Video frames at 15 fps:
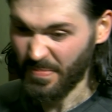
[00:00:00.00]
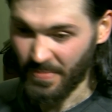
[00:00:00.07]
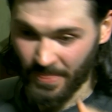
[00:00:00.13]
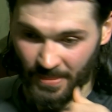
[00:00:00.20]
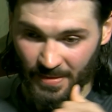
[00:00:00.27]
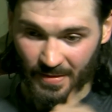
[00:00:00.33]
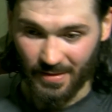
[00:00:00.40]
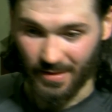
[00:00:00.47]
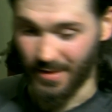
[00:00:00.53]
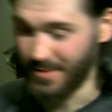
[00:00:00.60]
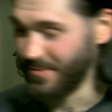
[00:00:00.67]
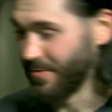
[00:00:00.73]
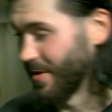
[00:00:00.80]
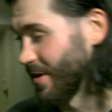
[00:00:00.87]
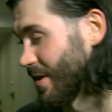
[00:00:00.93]
last
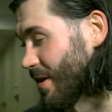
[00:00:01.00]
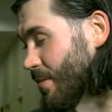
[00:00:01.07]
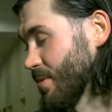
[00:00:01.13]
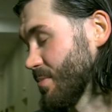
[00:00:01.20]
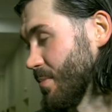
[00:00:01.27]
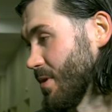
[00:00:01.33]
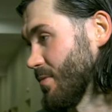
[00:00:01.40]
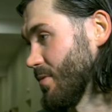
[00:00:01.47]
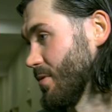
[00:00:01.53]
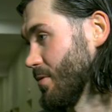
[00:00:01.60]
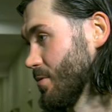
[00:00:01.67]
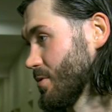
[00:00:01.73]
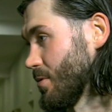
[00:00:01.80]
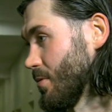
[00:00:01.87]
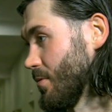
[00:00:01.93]
three games, but we lose
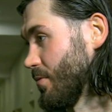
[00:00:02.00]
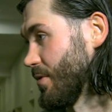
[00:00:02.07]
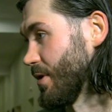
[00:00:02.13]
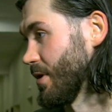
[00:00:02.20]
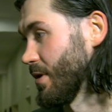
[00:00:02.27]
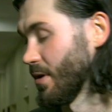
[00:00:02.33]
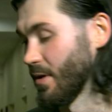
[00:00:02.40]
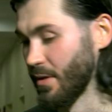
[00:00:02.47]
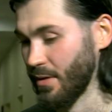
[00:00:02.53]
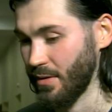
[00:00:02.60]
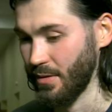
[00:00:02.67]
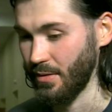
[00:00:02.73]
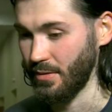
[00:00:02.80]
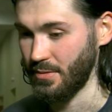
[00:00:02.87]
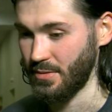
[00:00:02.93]
all three, and
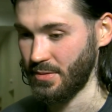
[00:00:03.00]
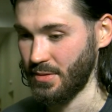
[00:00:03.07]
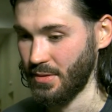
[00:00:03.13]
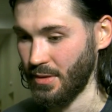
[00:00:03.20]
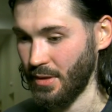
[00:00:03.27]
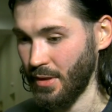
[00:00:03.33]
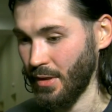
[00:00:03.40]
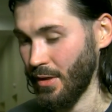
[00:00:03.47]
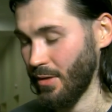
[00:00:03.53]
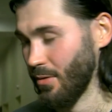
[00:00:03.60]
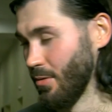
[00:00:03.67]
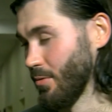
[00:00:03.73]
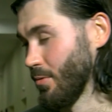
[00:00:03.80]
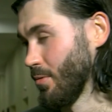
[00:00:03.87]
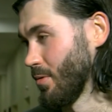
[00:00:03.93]
it's not
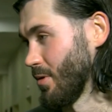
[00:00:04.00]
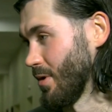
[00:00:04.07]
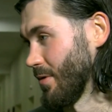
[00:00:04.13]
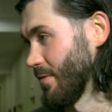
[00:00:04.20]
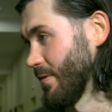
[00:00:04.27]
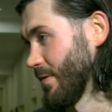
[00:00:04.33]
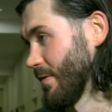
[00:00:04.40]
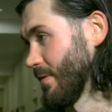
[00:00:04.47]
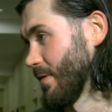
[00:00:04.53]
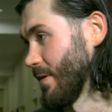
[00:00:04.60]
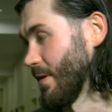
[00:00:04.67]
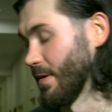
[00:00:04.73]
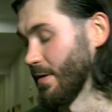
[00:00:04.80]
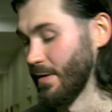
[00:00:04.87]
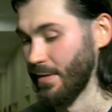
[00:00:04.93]
good enough.
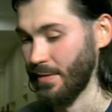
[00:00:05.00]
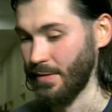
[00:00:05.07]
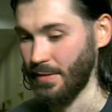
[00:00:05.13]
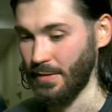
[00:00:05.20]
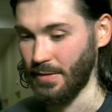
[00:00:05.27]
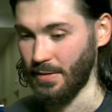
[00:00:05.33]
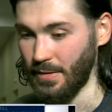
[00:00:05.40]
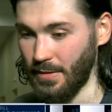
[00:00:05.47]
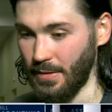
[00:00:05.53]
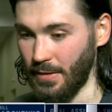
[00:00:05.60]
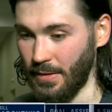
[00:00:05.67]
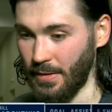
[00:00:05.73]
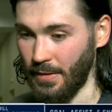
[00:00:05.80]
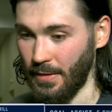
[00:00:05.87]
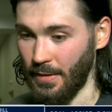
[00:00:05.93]
And
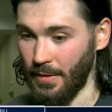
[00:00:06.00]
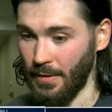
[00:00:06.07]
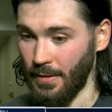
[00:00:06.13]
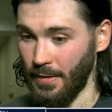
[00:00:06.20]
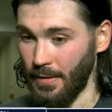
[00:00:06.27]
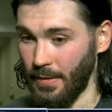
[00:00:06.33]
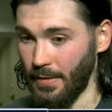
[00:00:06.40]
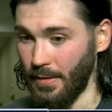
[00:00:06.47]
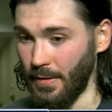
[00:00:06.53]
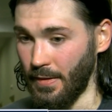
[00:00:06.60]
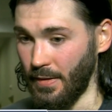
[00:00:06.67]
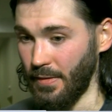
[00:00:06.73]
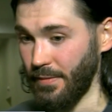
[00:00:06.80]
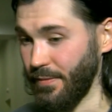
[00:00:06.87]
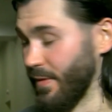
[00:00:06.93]
yeah, I
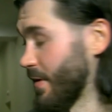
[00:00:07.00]
think now,